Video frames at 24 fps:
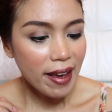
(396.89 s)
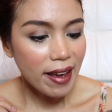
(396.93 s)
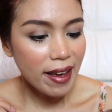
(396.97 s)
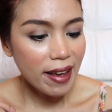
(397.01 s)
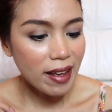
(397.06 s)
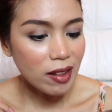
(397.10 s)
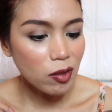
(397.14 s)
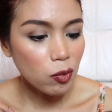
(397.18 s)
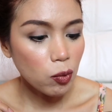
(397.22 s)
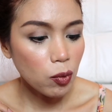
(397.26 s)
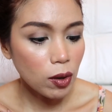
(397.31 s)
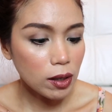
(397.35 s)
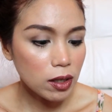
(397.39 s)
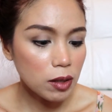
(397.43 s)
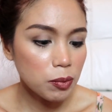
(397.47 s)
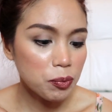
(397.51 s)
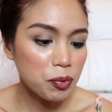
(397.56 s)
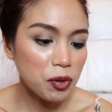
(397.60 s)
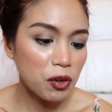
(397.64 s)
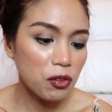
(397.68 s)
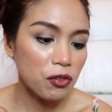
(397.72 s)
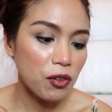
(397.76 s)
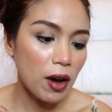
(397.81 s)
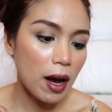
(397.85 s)
and
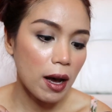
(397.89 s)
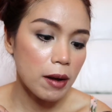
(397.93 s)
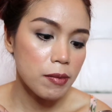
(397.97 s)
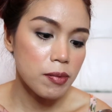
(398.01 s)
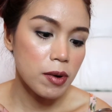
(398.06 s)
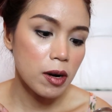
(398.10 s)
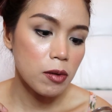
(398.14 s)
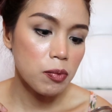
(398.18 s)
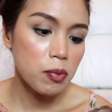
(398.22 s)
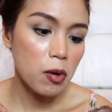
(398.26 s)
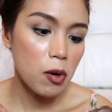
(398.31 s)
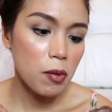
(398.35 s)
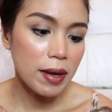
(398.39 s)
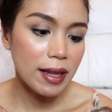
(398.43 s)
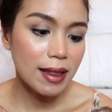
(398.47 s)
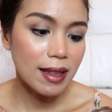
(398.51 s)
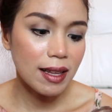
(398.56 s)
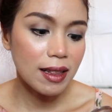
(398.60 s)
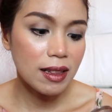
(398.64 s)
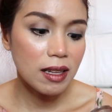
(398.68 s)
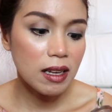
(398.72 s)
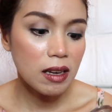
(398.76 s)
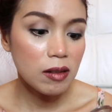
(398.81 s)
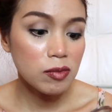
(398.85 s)
waterproof eyebrow
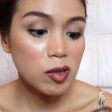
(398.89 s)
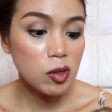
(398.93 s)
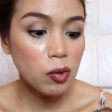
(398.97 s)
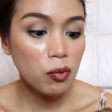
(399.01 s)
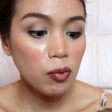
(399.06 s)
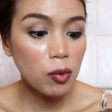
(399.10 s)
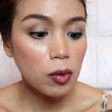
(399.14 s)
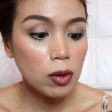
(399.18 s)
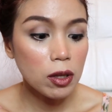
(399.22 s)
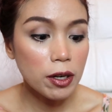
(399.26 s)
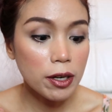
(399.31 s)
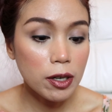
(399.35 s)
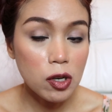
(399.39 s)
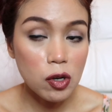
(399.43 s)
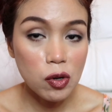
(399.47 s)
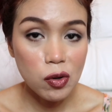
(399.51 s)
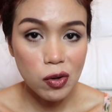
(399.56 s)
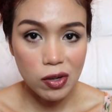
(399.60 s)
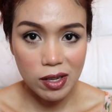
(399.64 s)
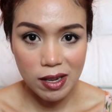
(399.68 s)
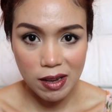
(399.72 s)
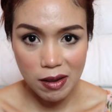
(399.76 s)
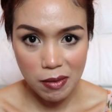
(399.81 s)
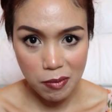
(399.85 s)
pomade that gives
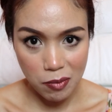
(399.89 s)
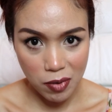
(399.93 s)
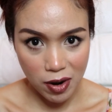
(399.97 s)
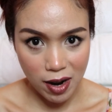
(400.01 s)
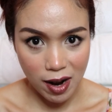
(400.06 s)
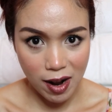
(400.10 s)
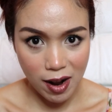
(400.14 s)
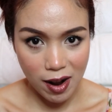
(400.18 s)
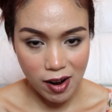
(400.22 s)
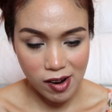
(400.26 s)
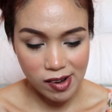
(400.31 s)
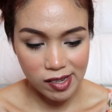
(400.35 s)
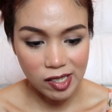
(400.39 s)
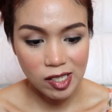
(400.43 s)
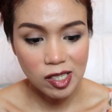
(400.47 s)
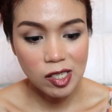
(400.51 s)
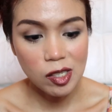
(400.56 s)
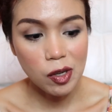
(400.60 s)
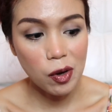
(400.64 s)
fuller-looking brows.